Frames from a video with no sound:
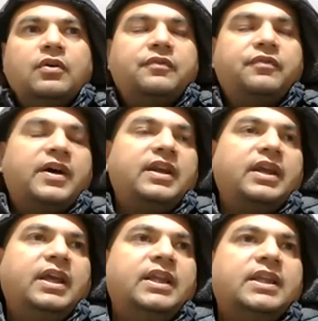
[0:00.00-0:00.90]
were
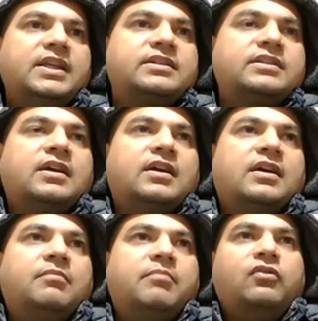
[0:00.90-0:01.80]
in this
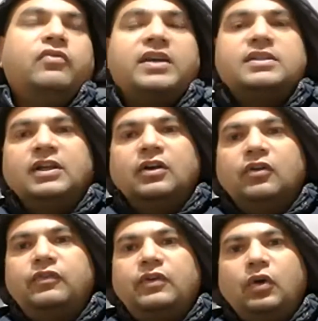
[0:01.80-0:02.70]
manufacturing
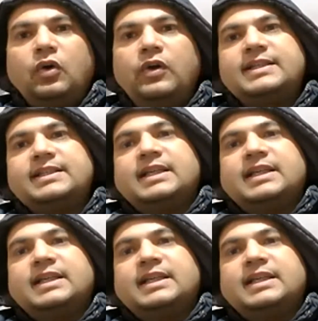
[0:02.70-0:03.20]
of toys,